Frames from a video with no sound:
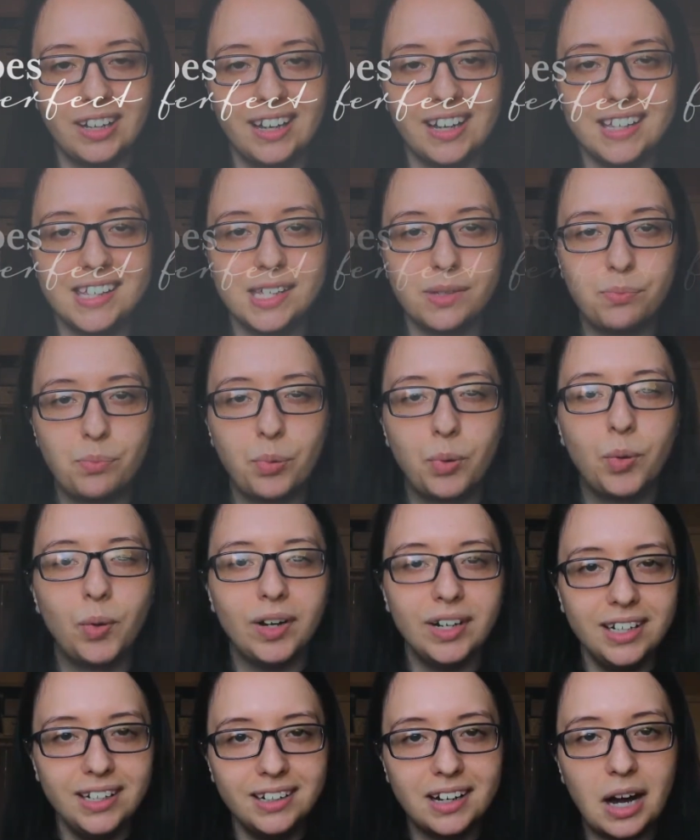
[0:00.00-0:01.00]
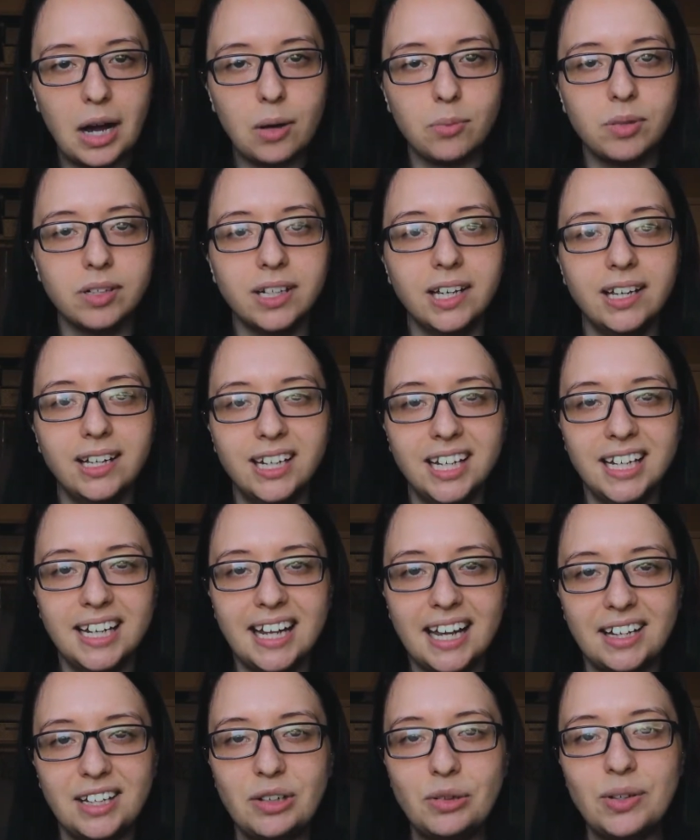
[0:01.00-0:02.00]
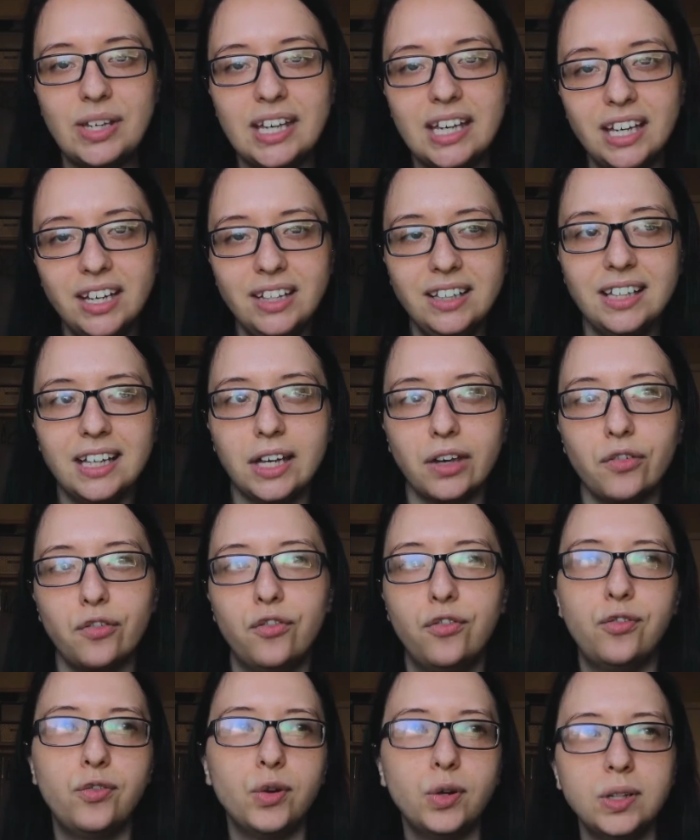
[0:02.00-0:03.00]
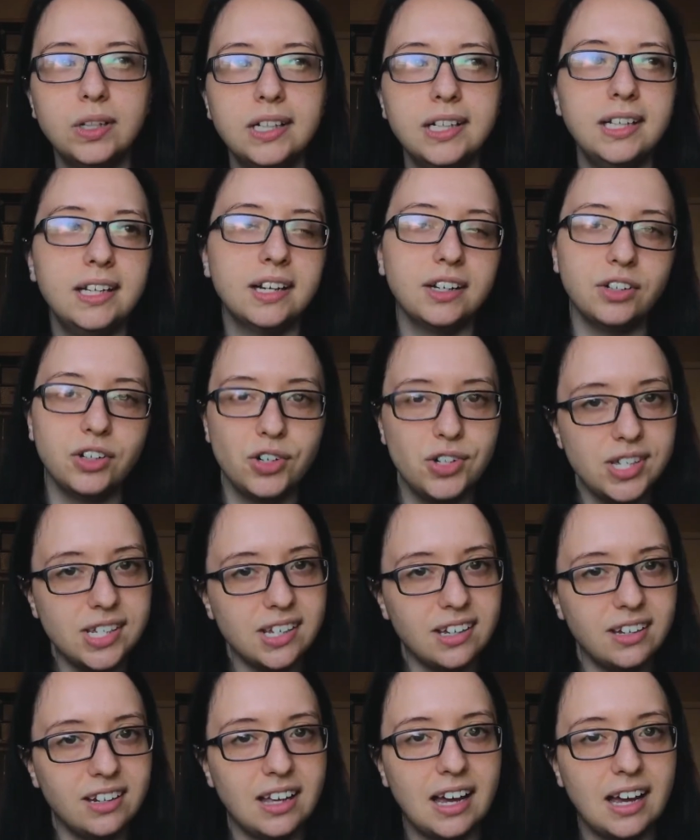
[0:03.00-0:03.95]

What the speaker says: It's pretty complicated and you can't like fully understand